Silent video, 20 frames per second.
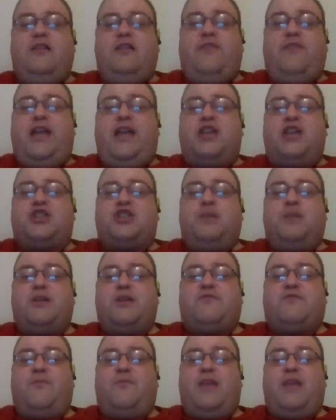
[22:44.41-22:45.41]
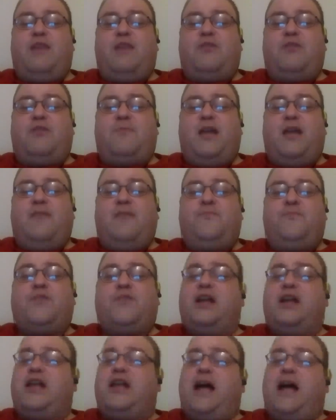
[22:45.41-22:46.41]
Thank you so much for being with me,
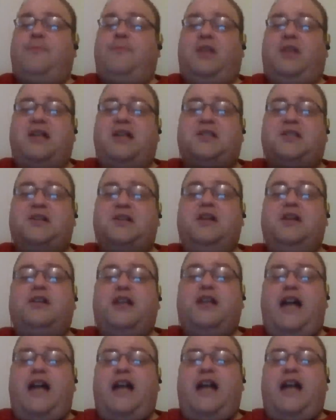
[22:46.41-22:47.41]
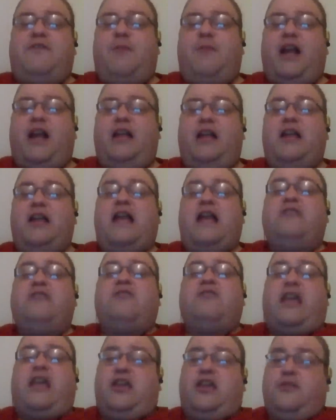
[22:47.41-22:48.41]
and God bless. Good night, everybody, and
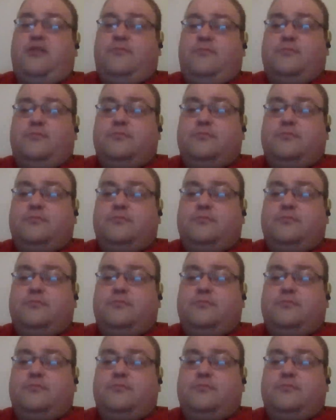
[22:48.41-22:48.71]
thank you.